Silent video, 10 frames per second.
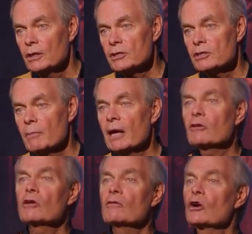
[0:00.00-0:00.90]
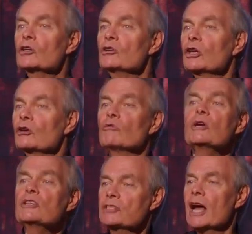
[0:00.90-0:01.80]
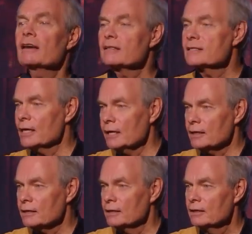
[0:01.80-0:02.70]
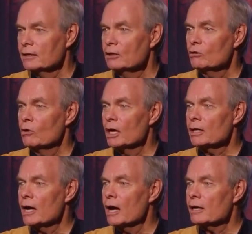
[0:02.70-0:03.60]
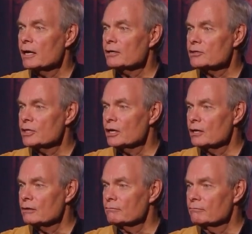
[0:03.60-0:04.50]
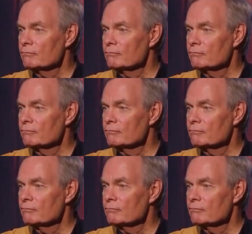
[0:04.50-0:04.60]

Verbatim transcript: It's a matter of are you going to reach out and take what God has done?